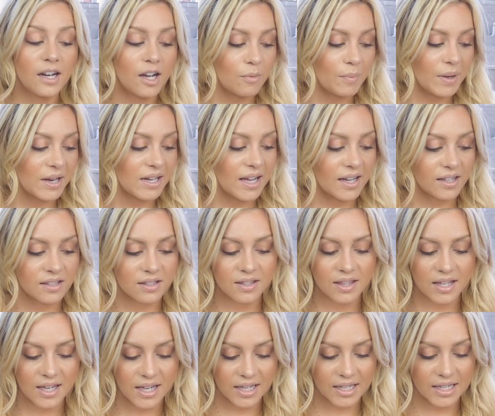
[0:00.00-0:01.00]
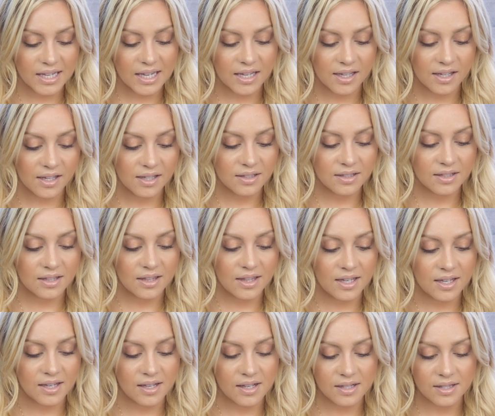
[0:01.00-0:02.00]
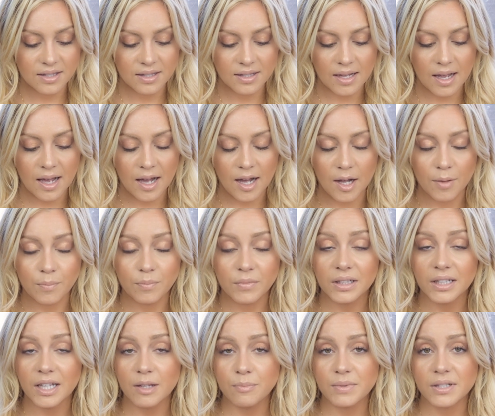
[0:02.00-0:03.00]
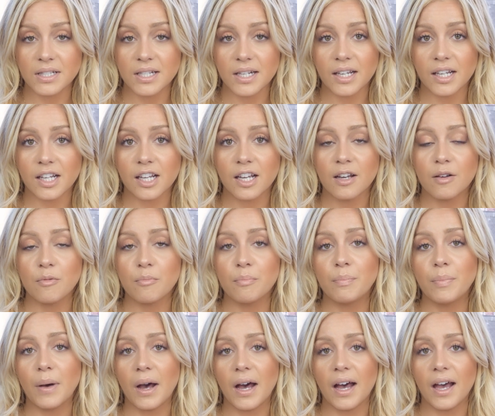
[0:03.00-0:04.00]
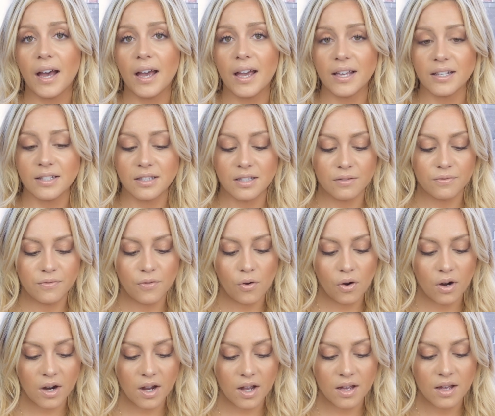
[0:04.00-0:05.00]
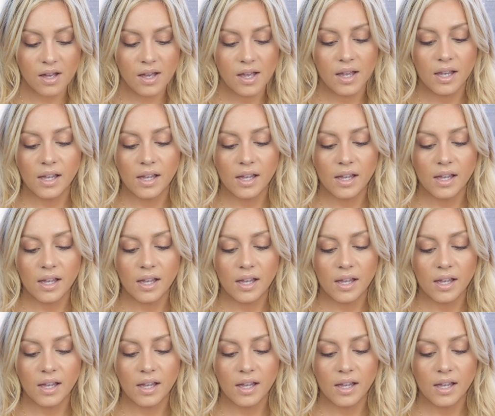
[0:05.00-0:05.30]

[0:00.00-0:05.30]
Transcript: And now my next thing is this lipstick by Sephora.